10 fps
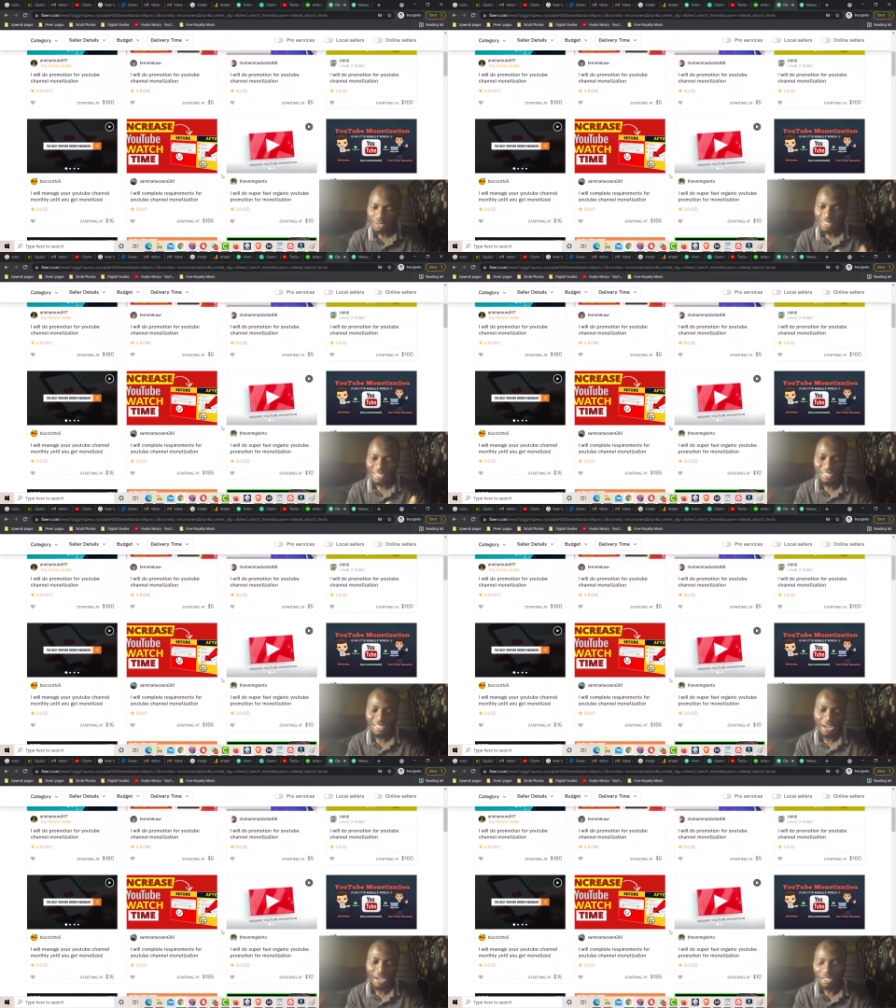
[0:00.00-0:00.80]
this is
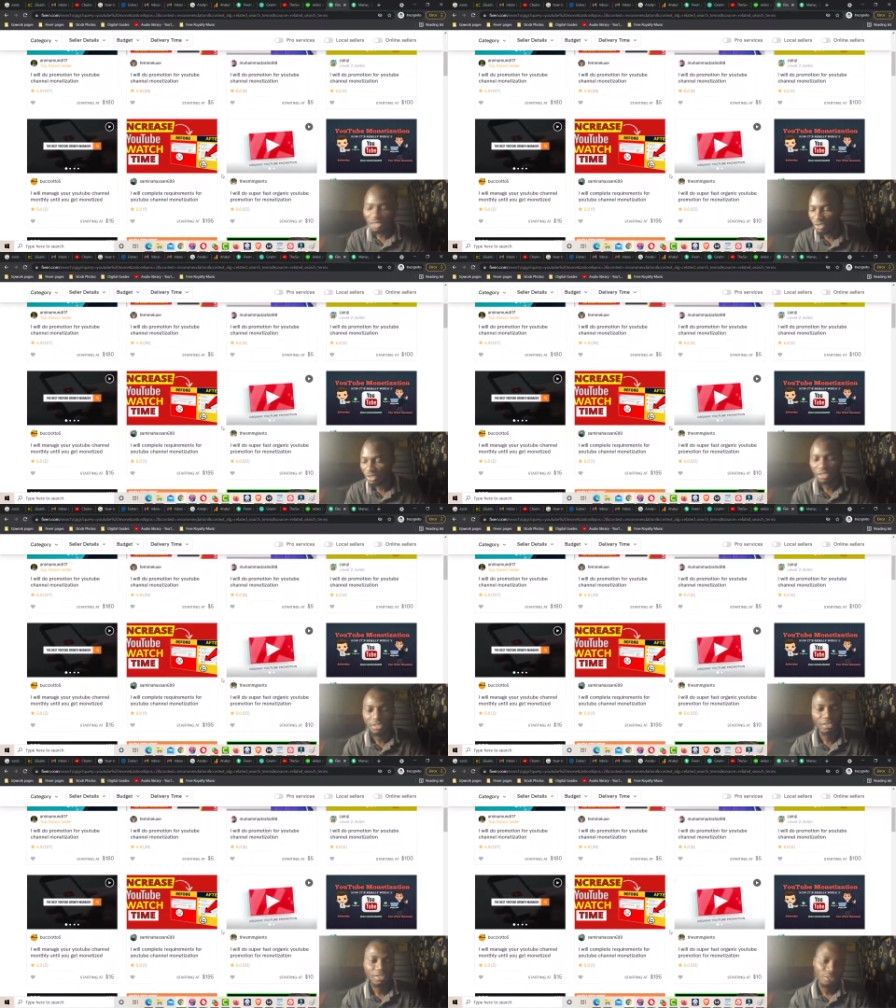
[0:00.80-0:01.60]
how I do it.
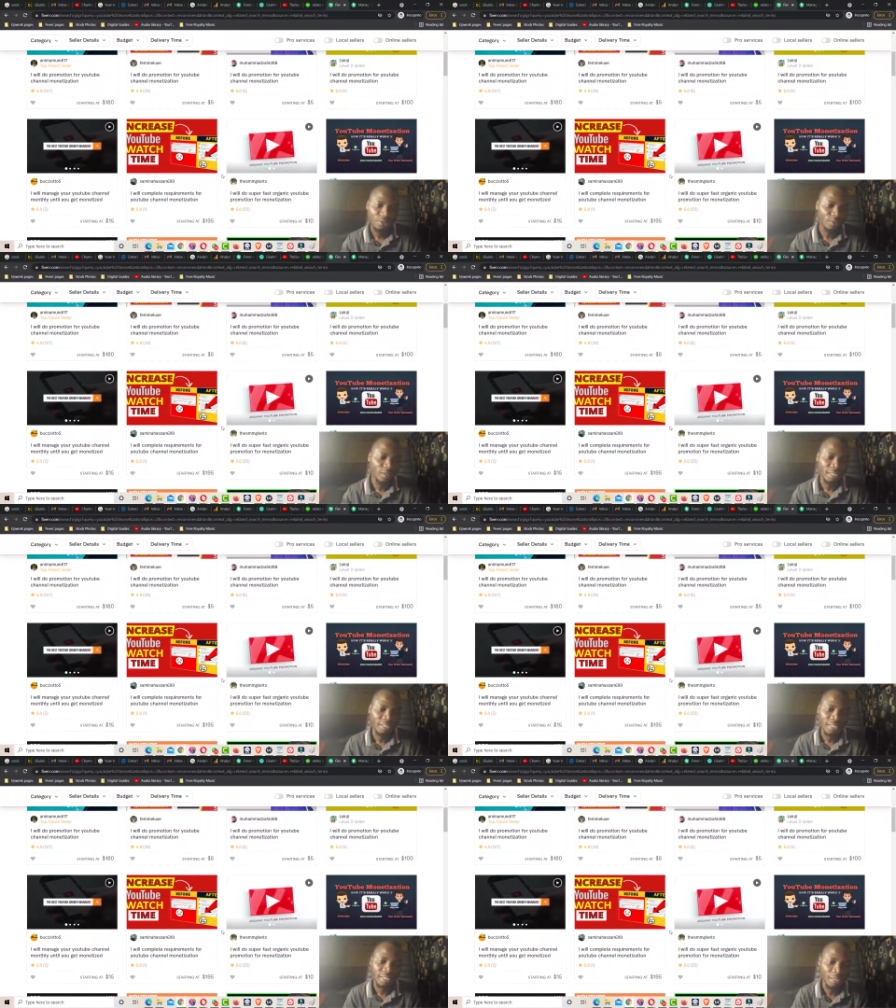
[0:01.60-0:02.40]
So, and
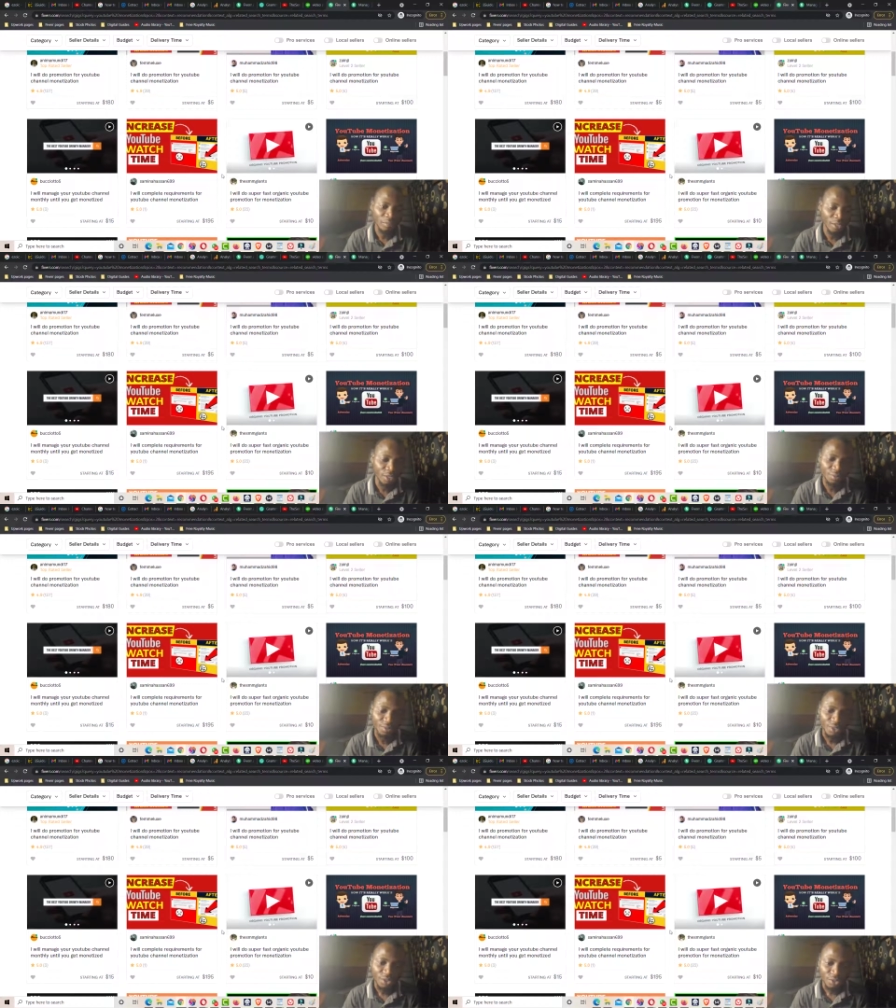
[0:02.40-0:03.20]
then I believe
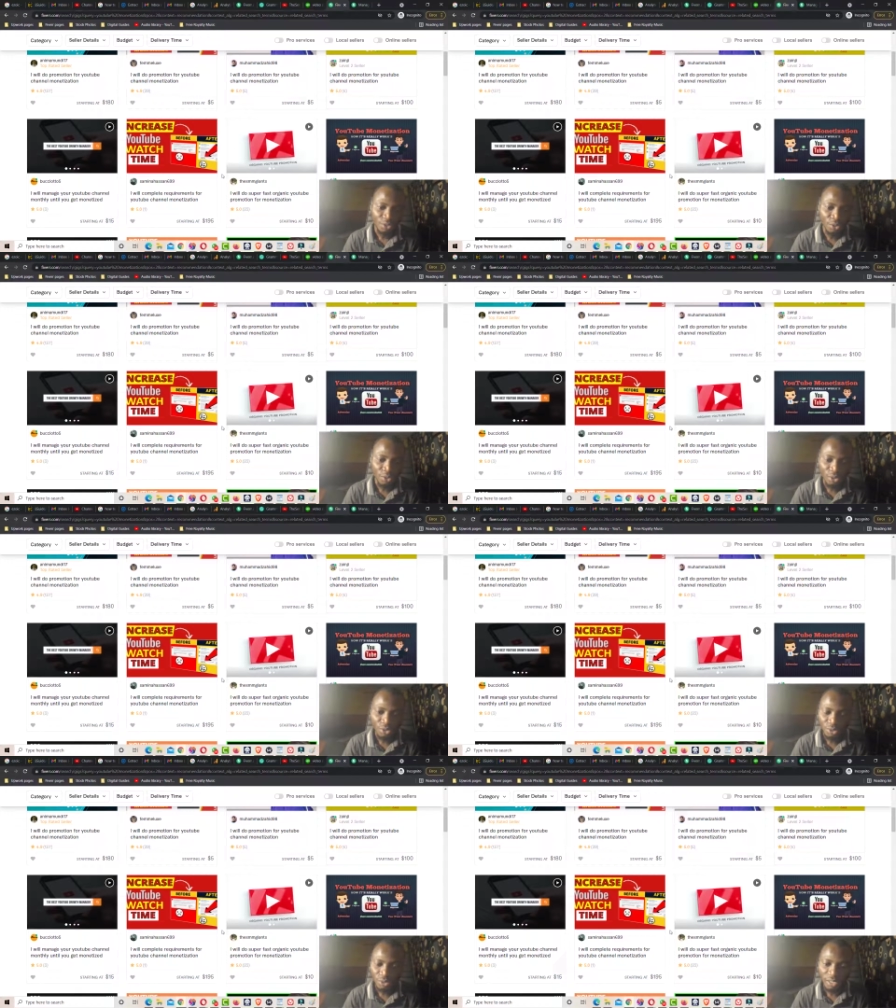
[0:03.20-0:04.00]
you
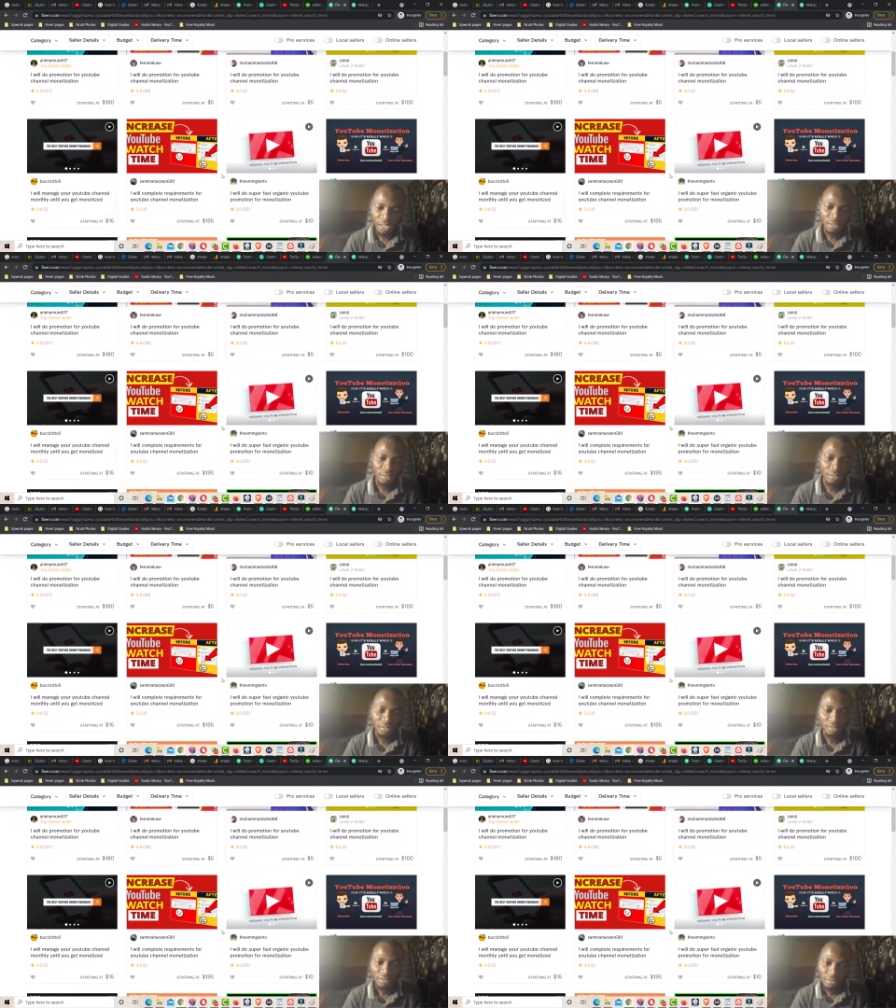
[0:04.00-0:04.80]
also can
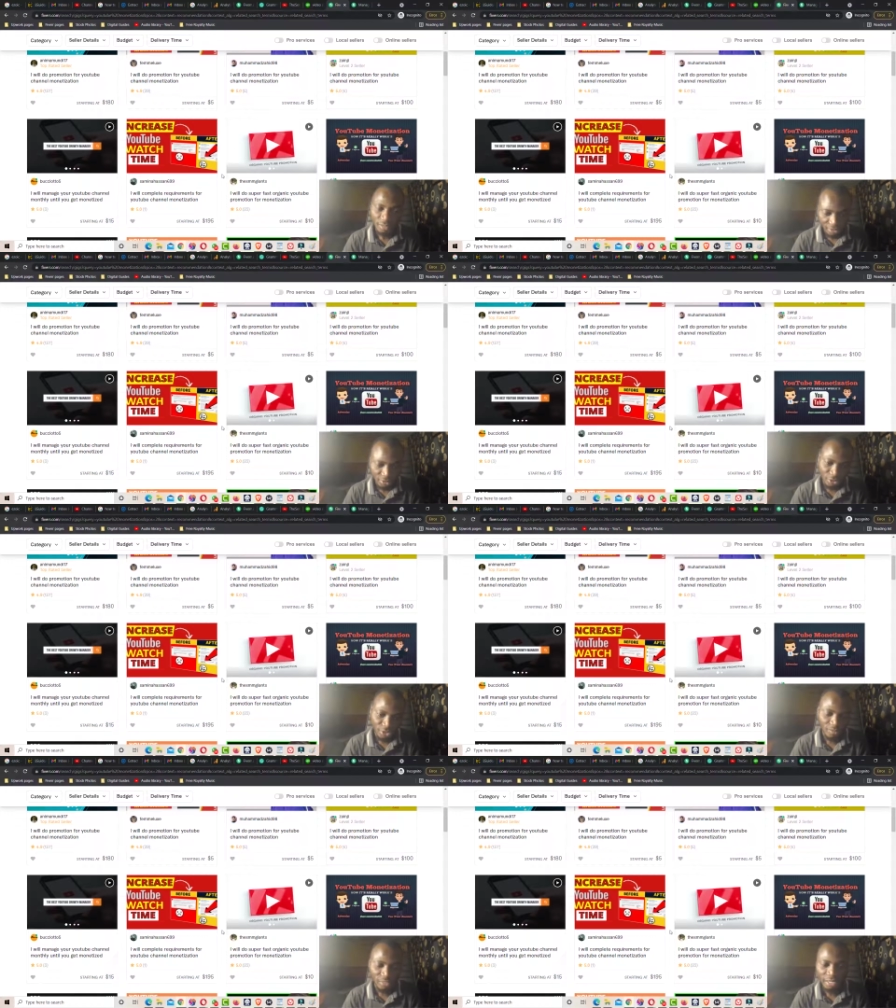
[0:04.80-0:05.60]
do
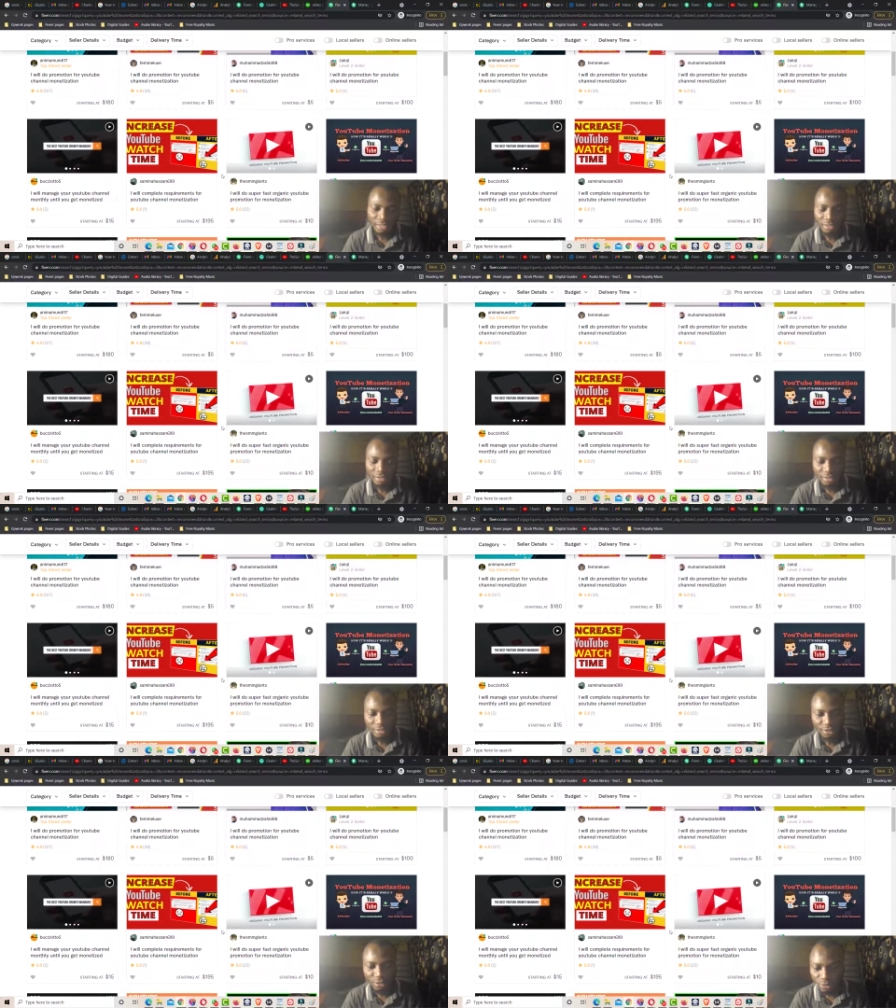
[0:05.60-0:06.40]
something like this.
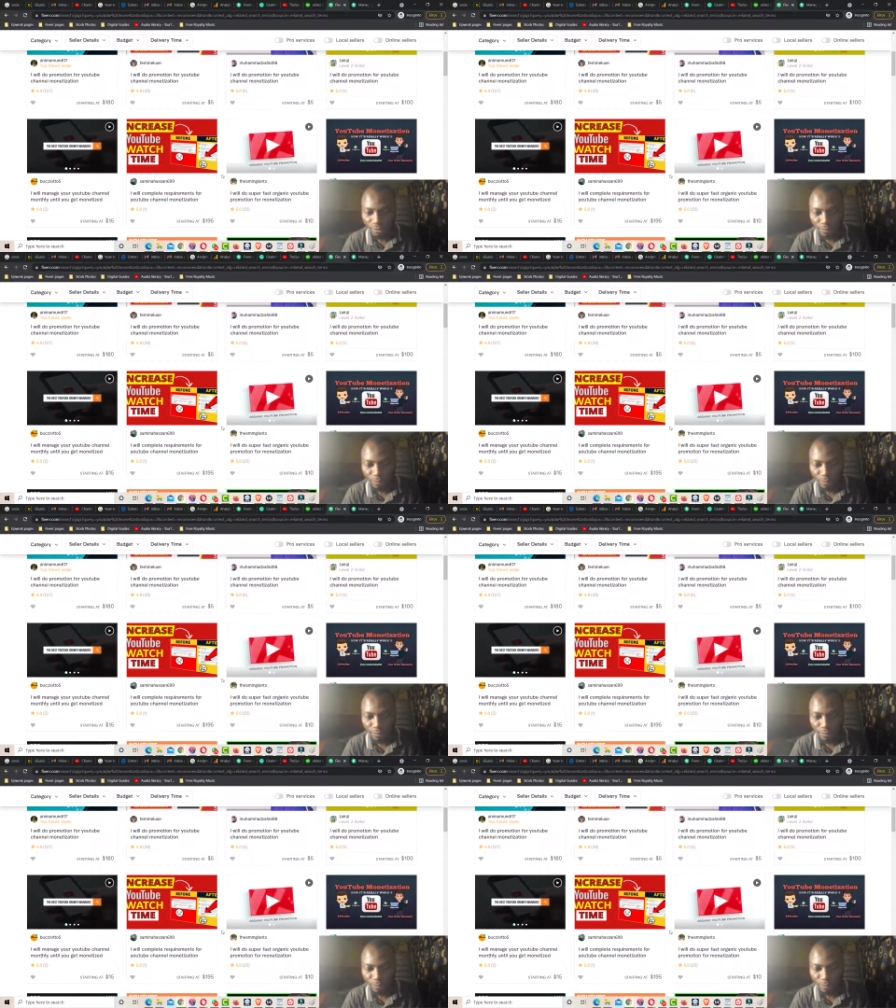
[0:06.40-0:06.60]
So,